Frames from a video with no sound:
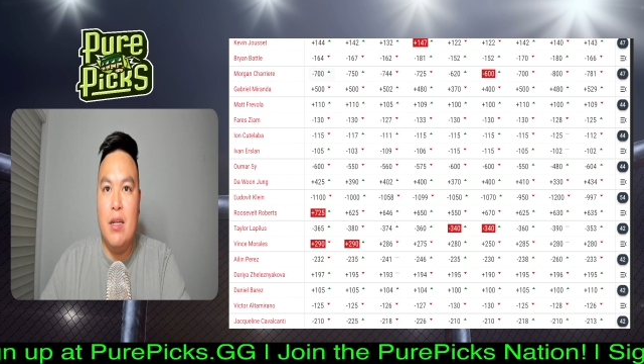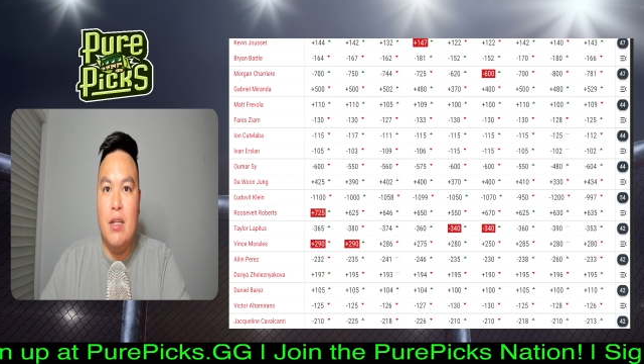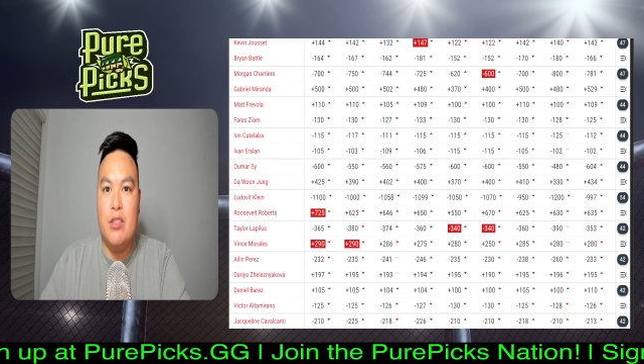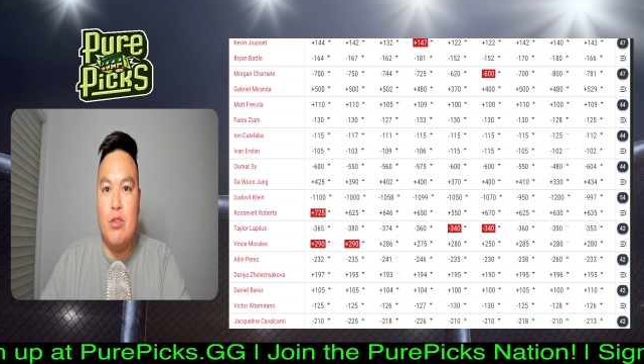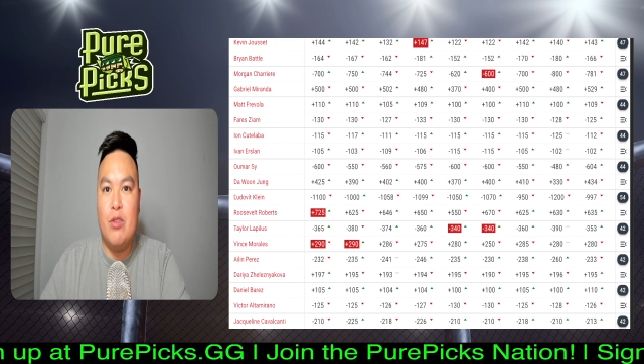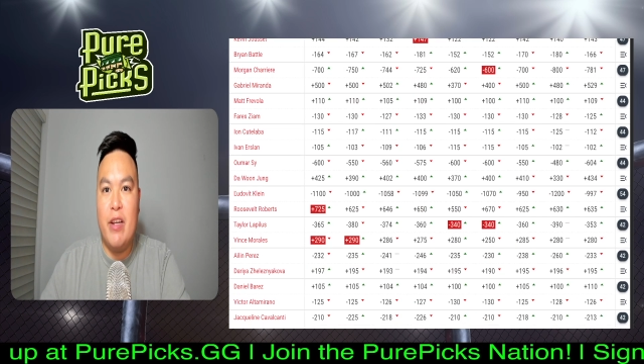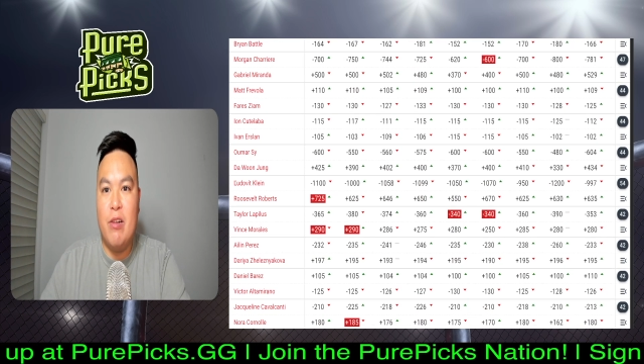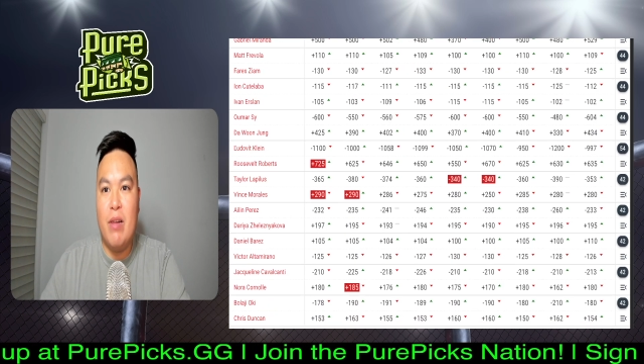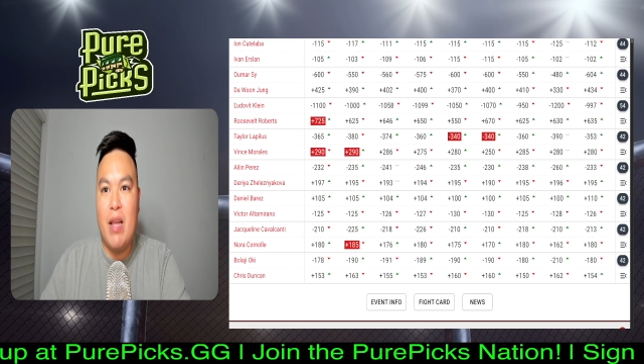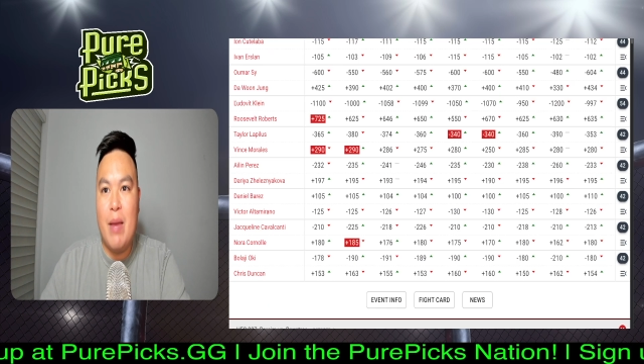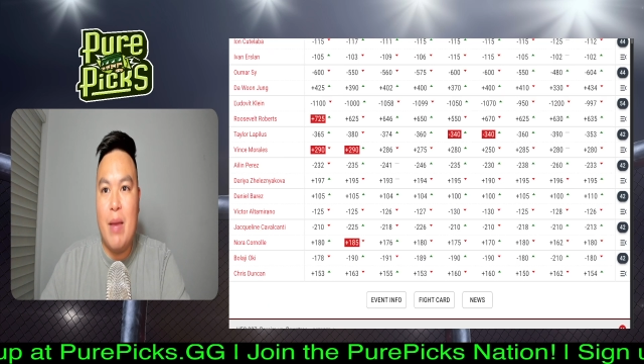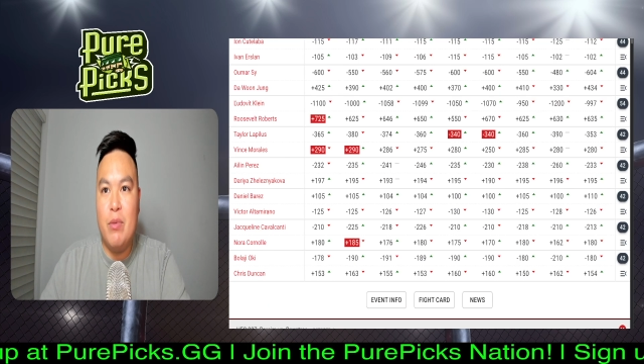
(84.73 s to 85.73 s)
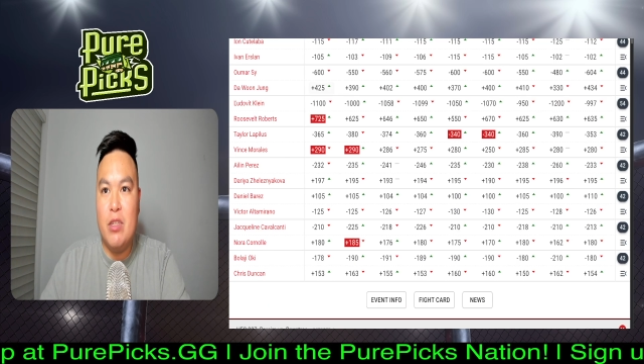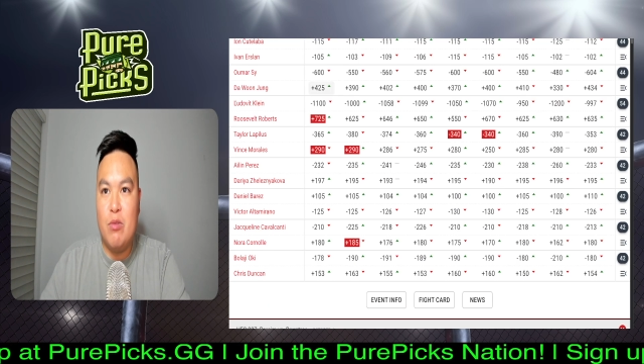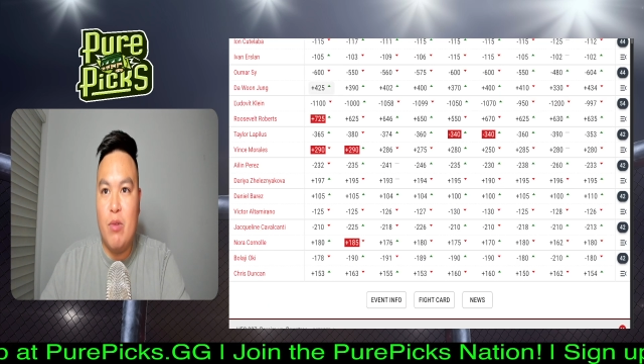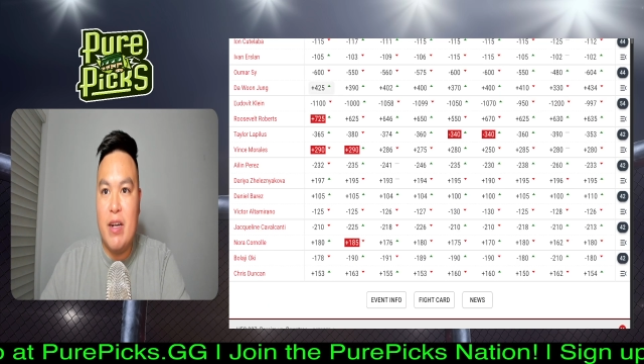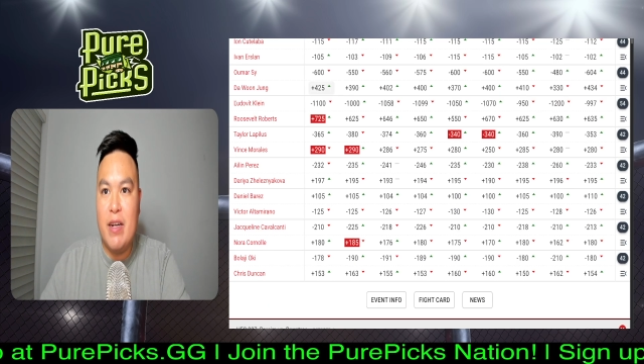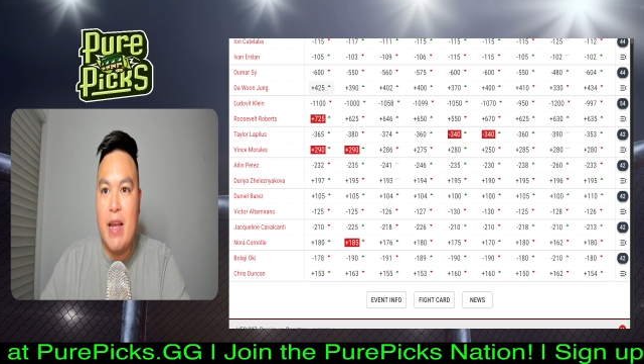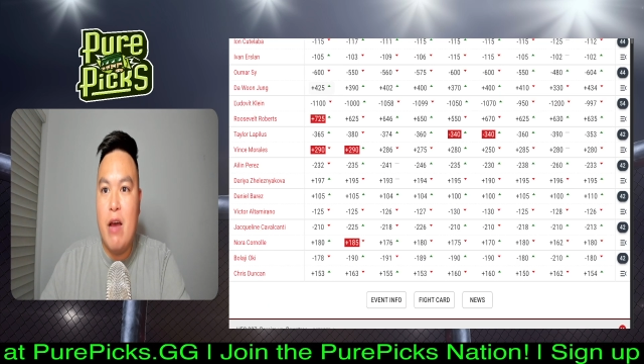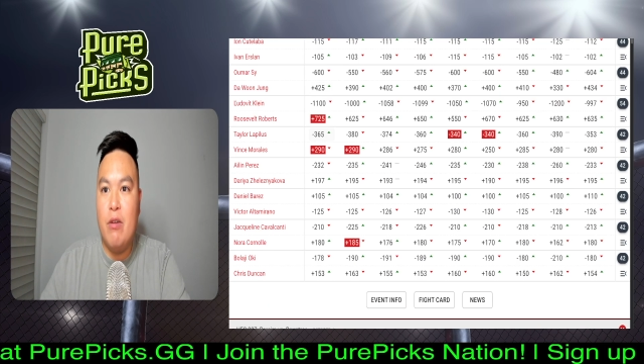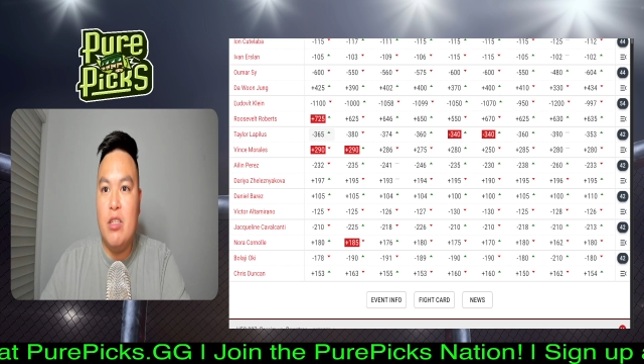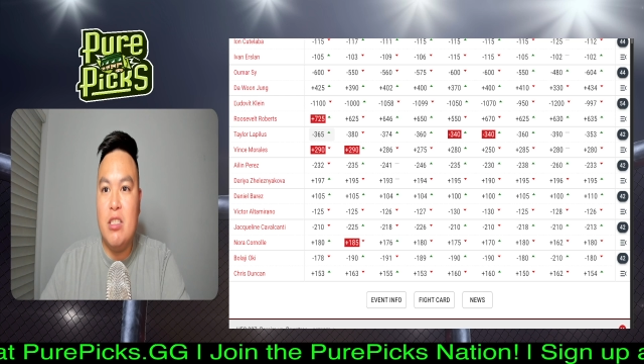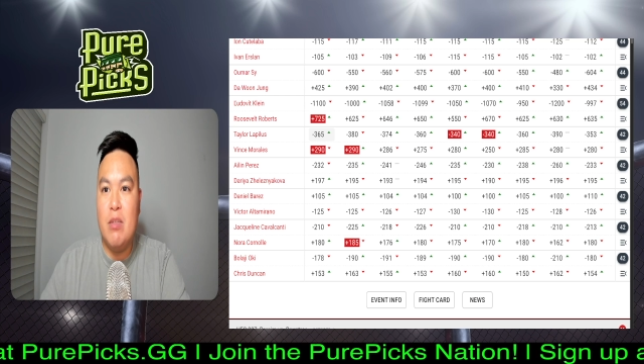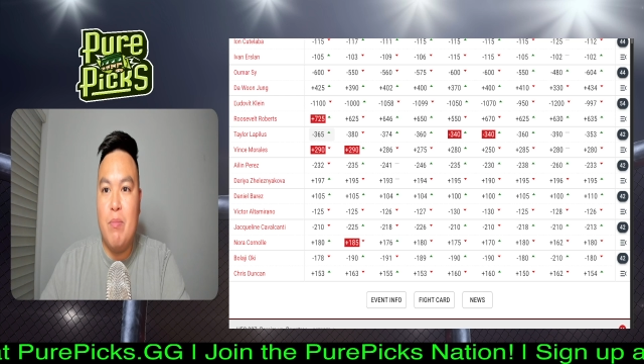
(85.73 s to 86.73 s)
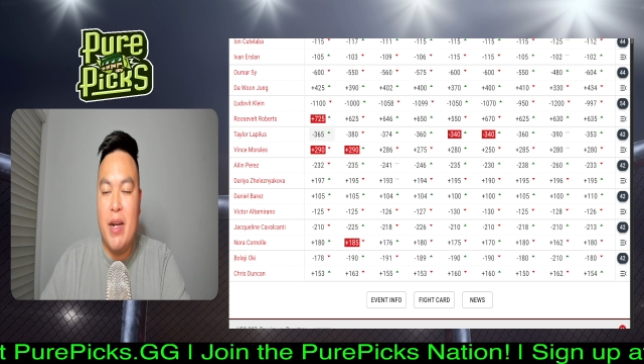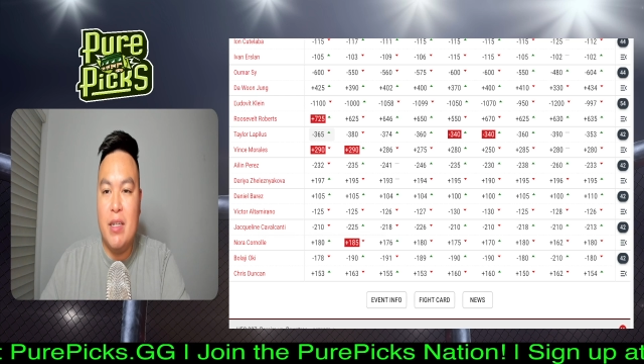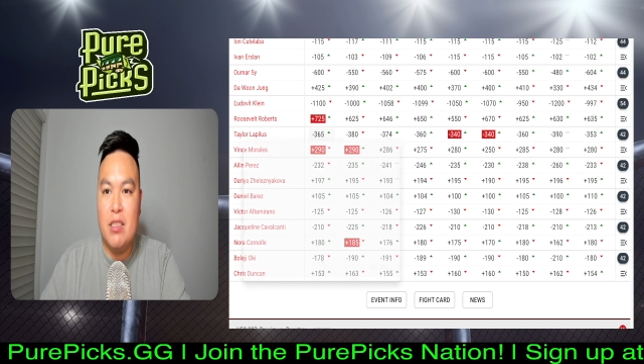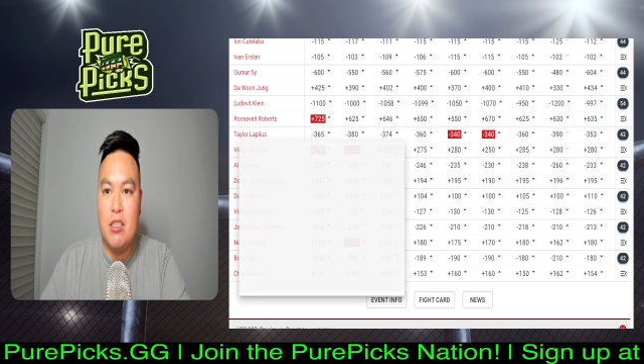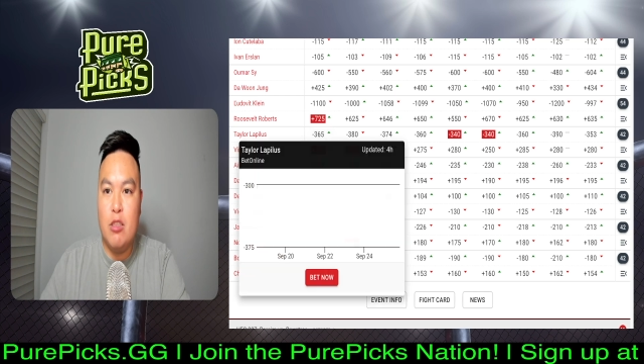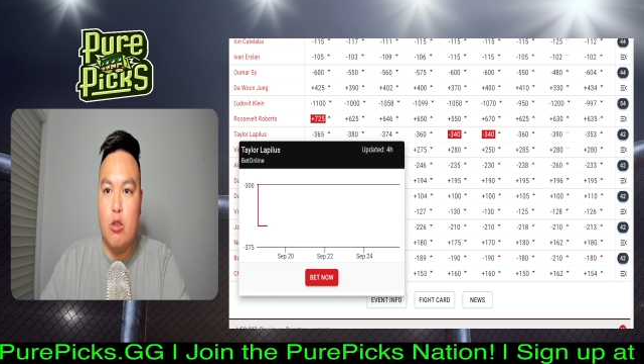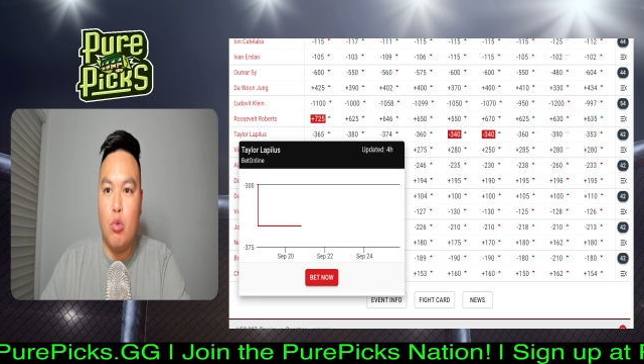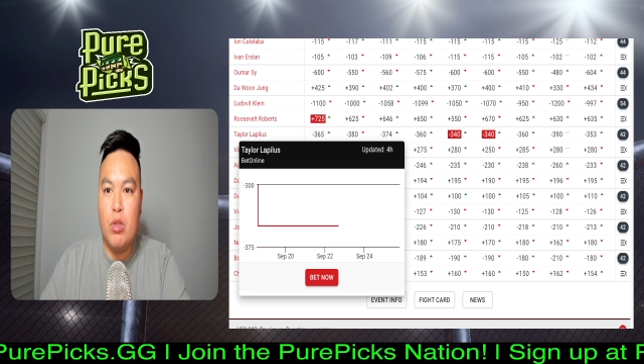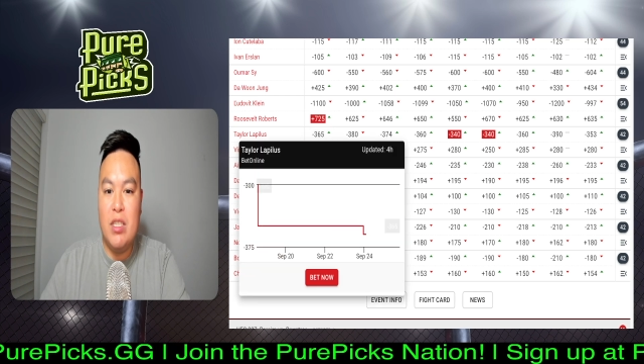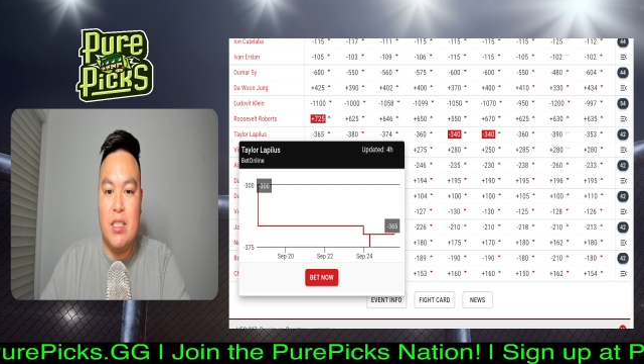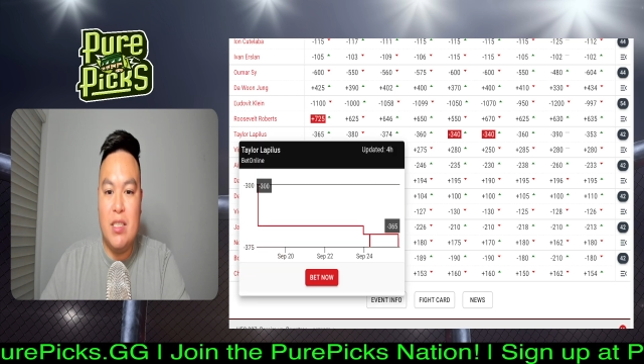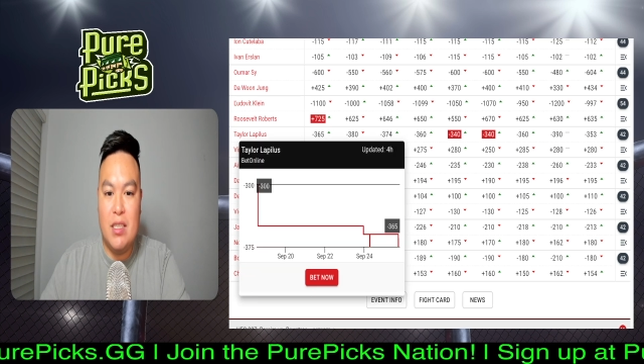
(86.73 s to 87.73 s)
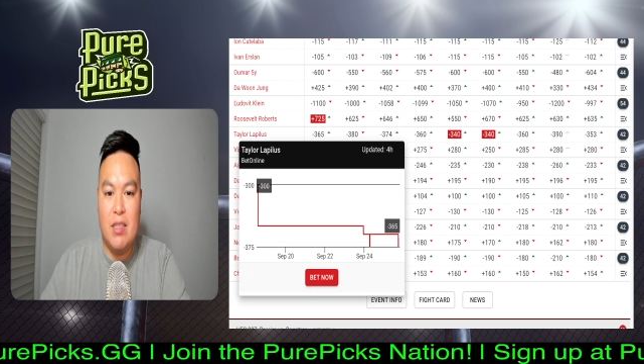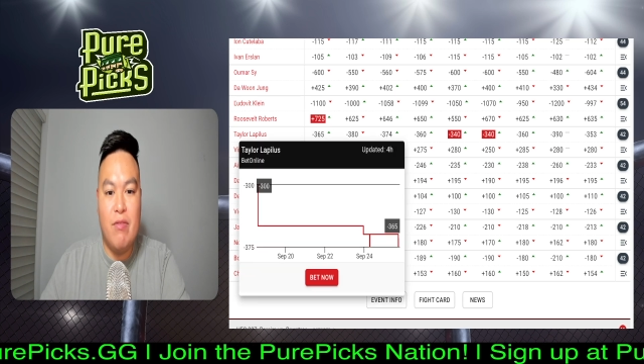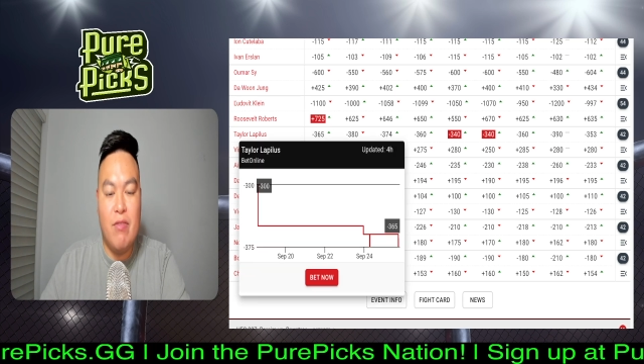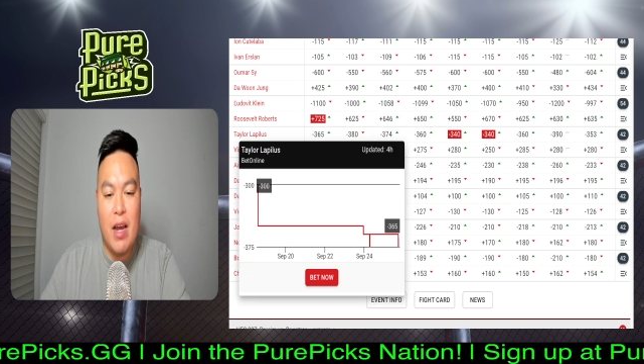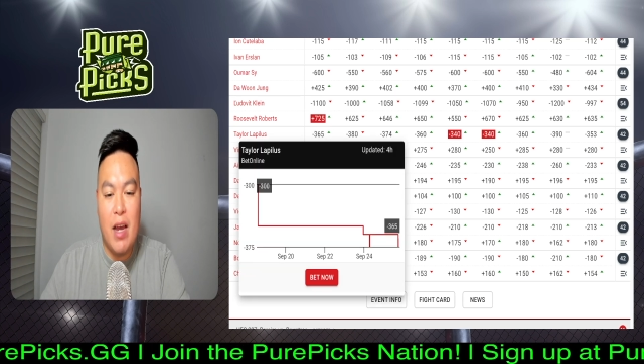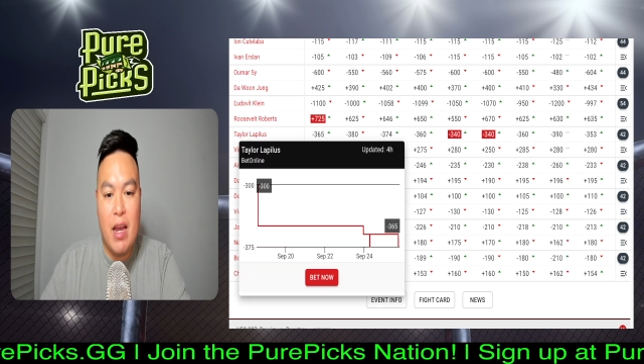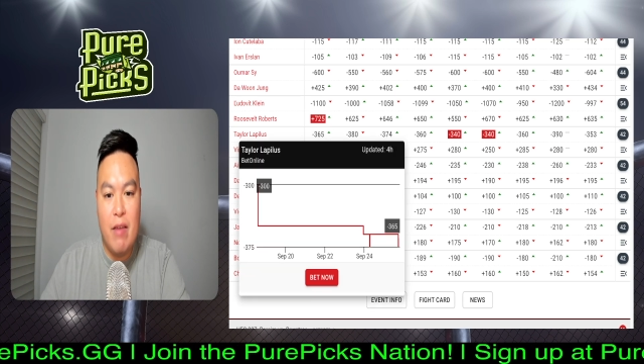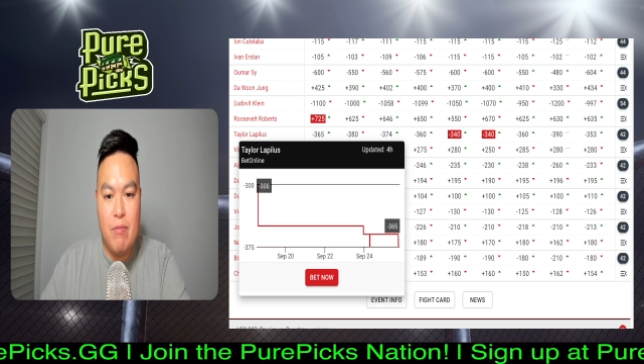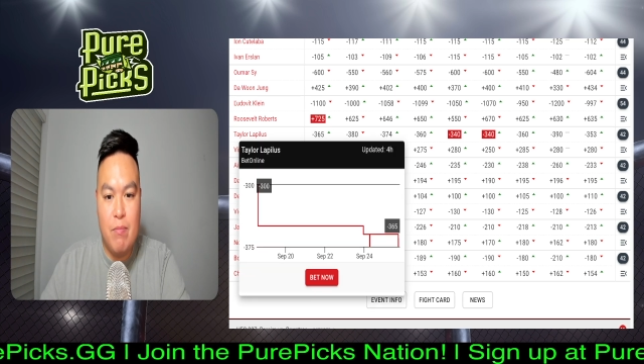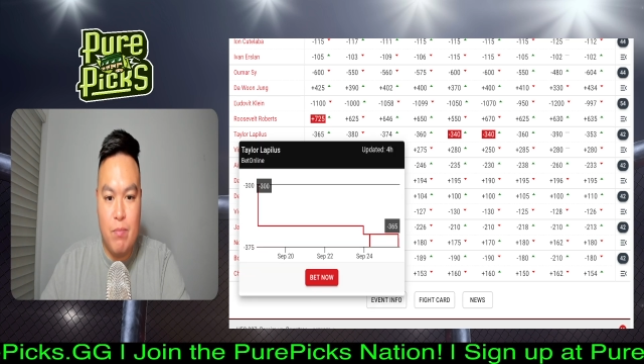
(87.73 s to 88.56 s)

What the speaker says: So Taylor Lapilus right now, he's a minus 365,